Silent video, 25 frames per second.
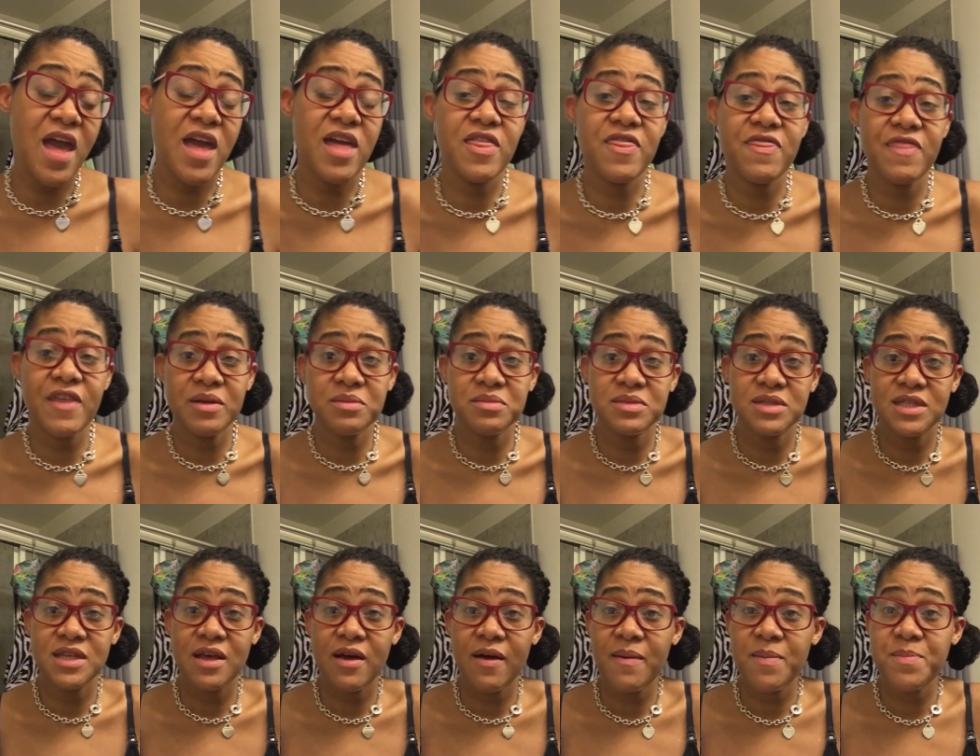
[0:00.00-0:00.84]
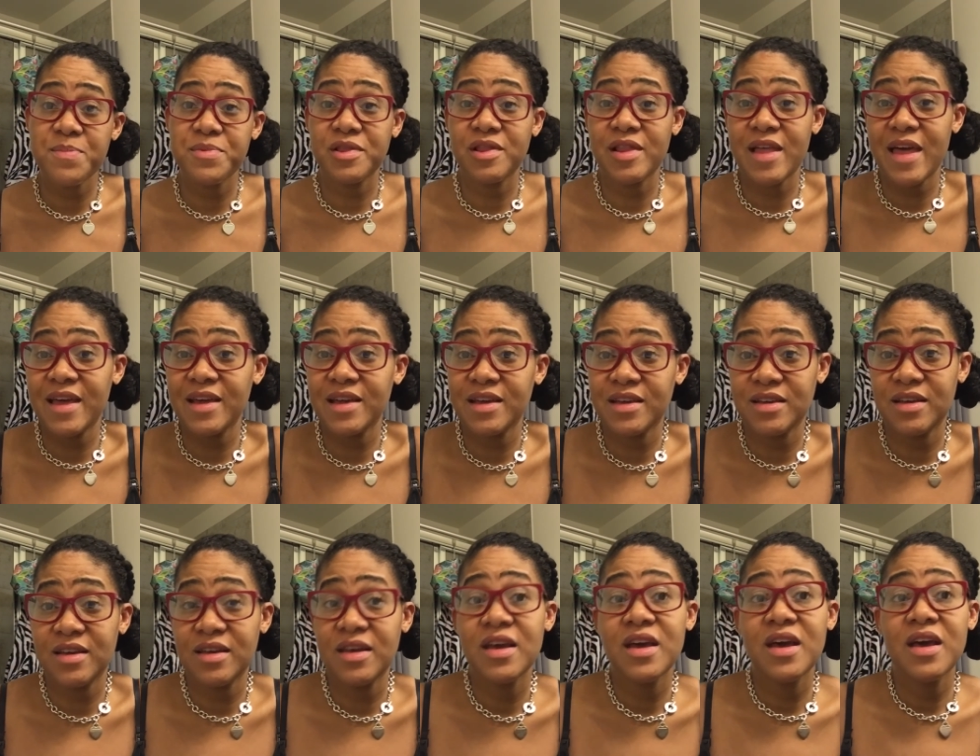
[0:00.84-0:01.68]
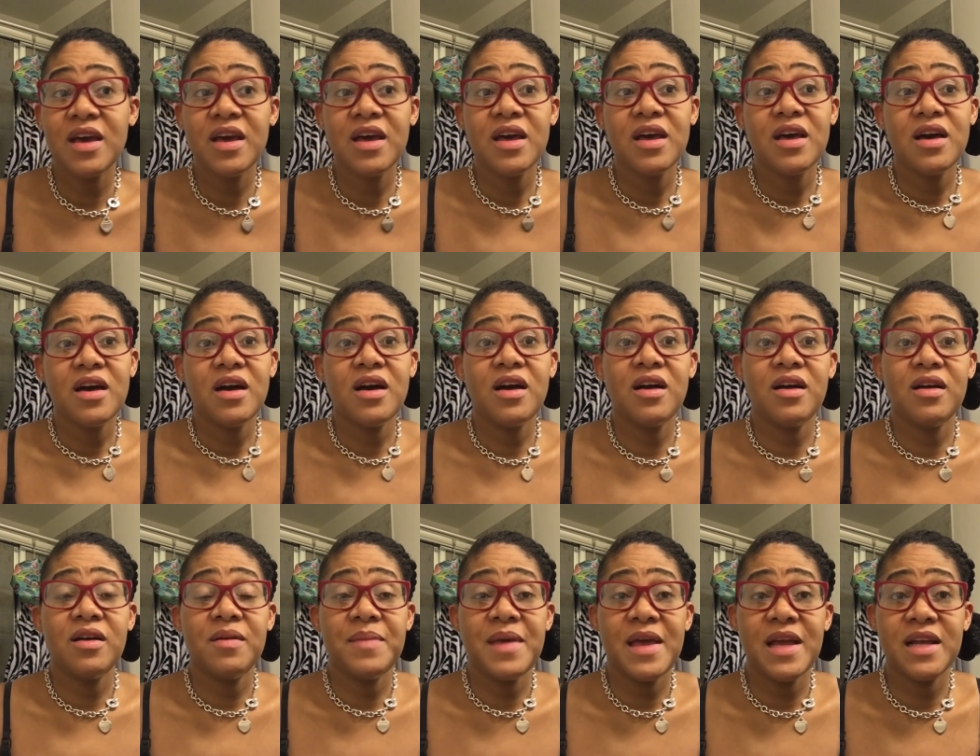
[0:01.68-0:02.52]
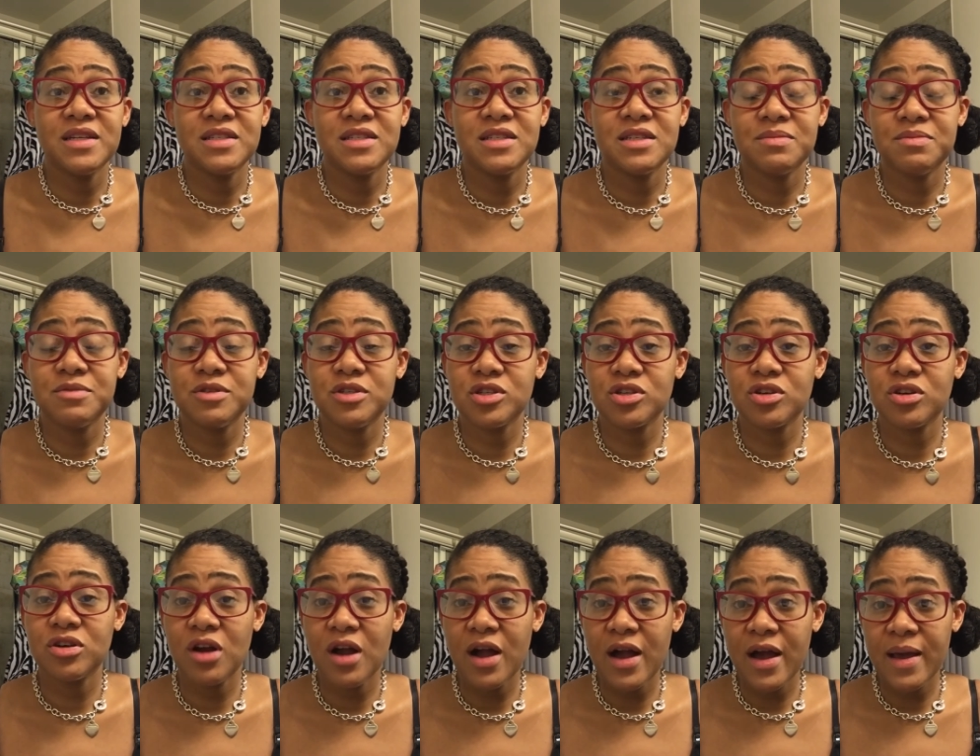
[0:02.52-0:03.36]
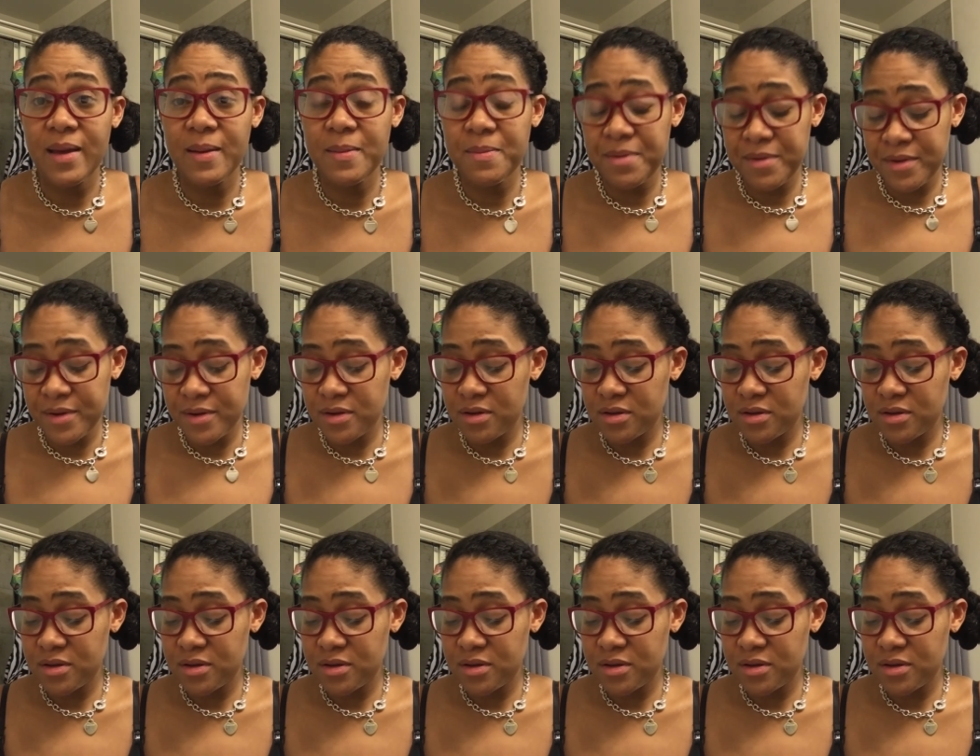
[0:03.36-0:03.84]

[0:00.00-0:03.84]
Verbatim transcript: a thumbs up, like, um, and subscribe